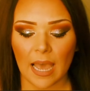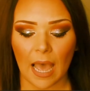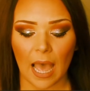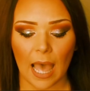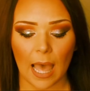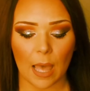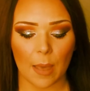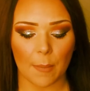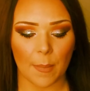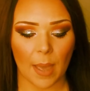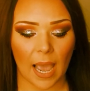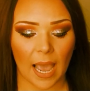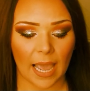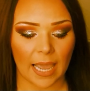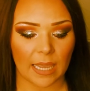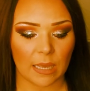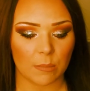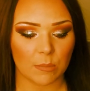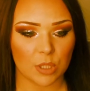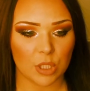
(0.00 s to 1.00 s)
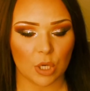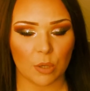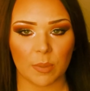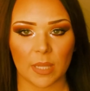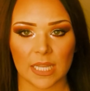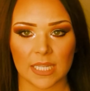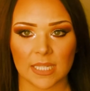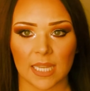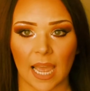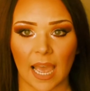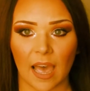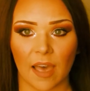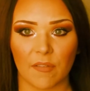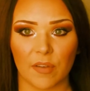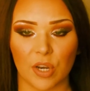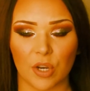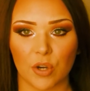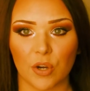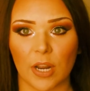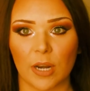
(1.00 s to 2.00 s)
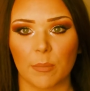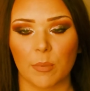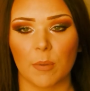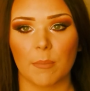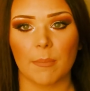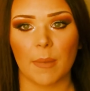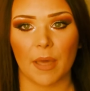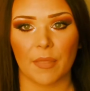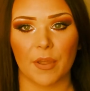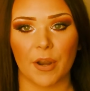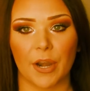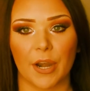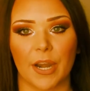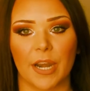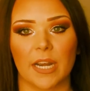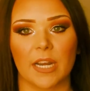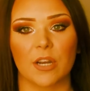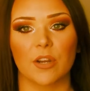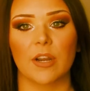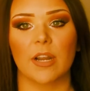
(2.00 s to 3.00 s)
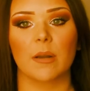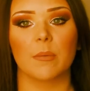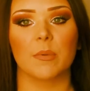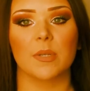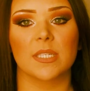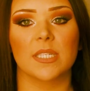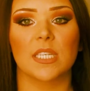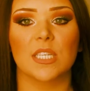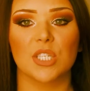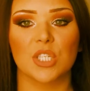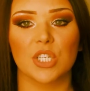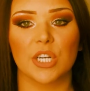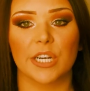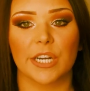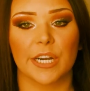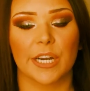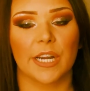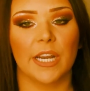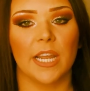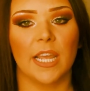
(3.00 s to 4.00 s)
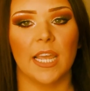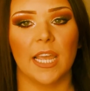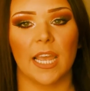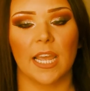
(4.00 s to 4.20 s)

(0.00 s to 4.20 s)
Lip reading: I am so blessed to have an incredible mother, an incredible sister,